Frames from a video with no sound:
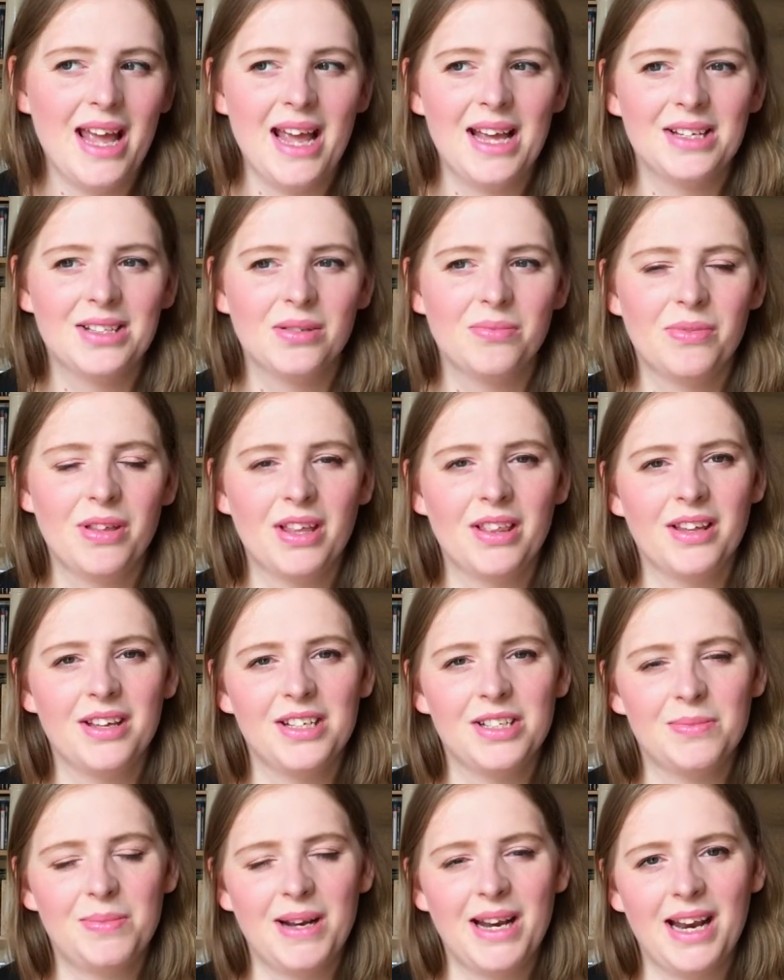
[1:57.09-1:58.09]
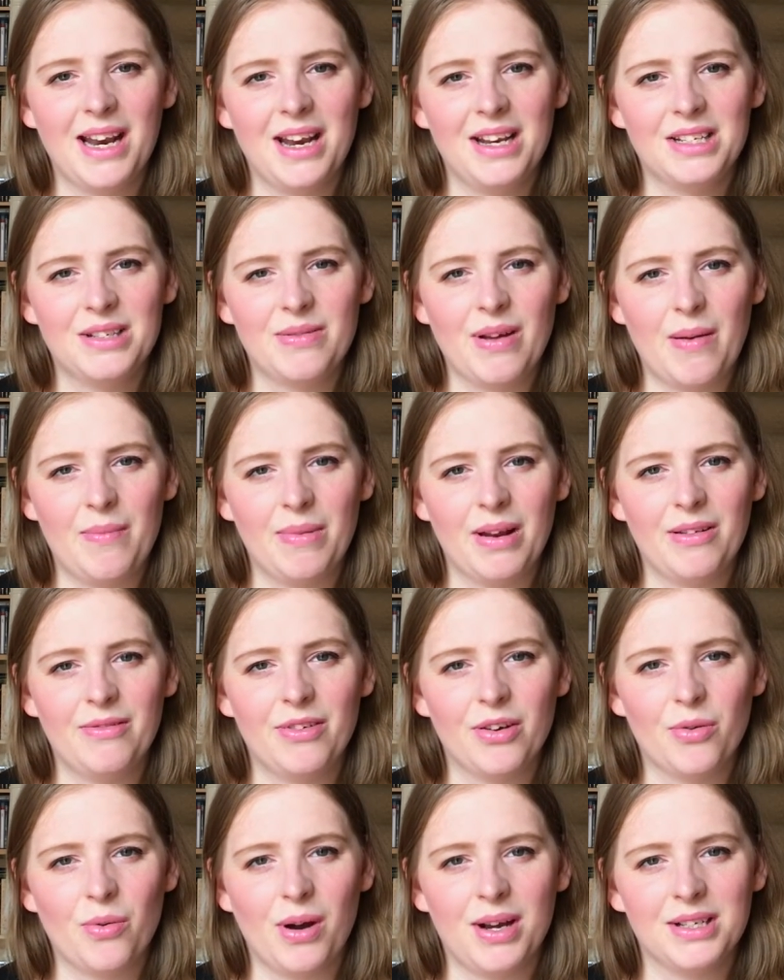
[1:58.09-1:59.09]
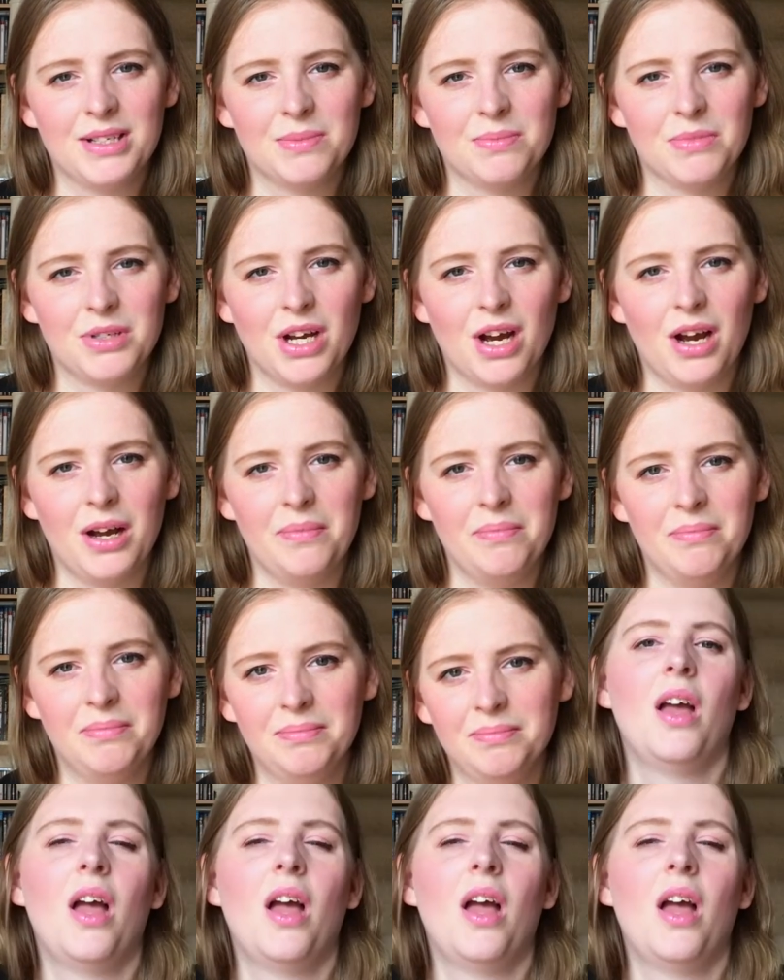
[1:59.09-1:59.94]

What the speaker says: it's something that has been in his family for quite some time.